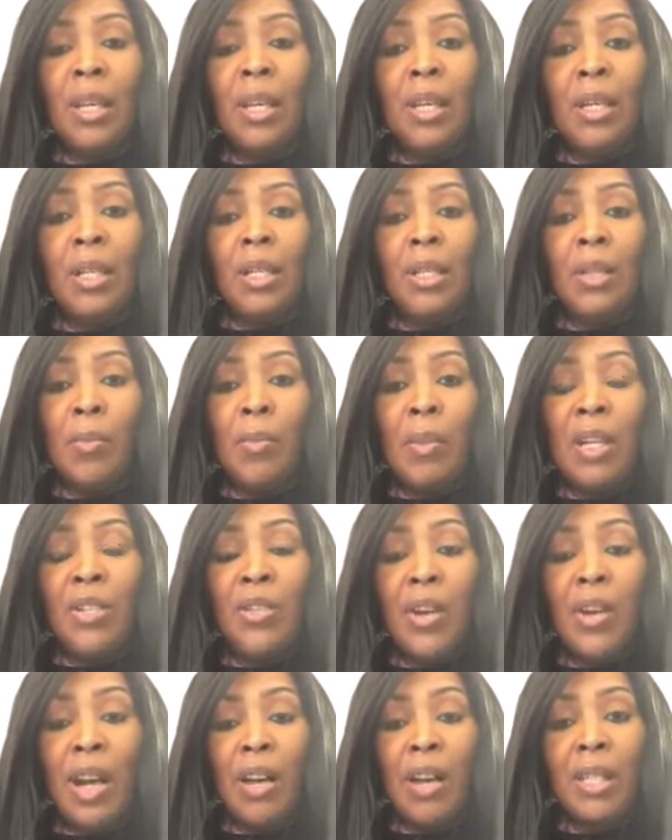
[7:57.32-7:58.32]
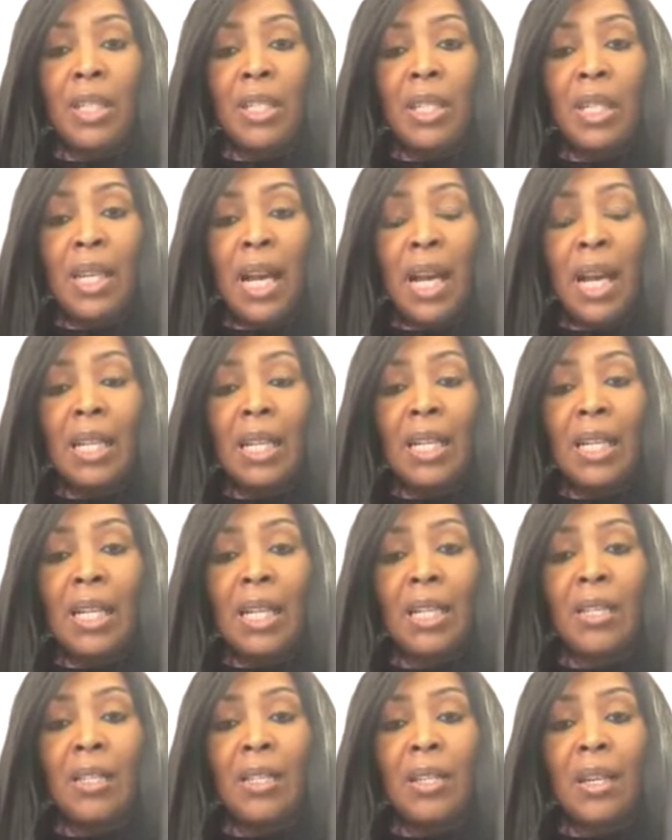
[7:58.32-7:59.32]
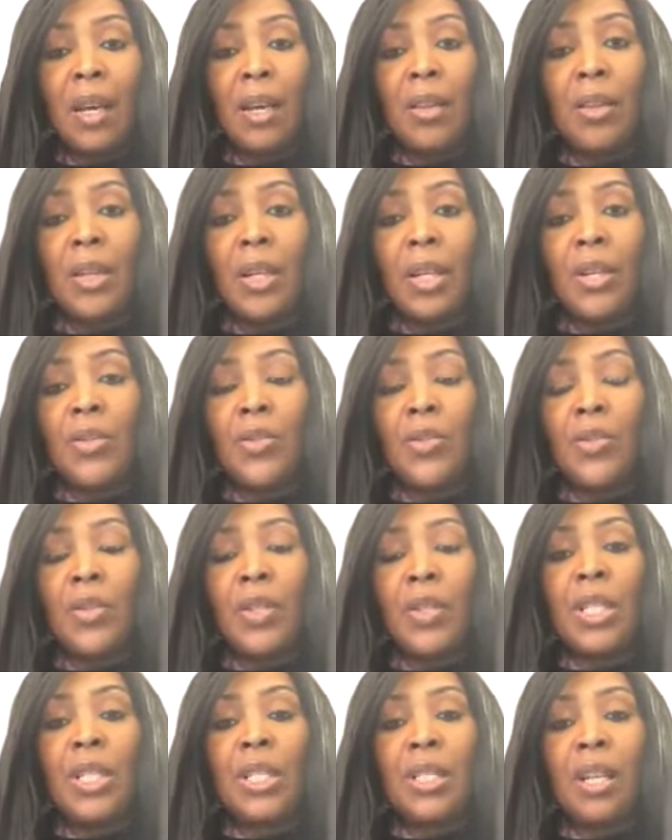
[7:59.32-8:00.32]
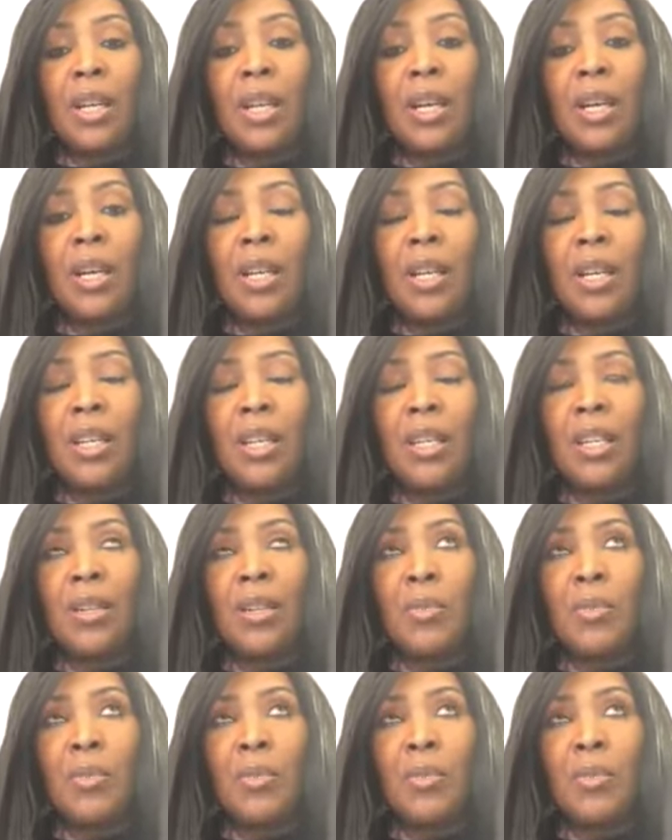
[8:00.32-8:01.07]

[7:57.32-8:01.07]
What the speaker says: my traveling to Ghana and to other countries, it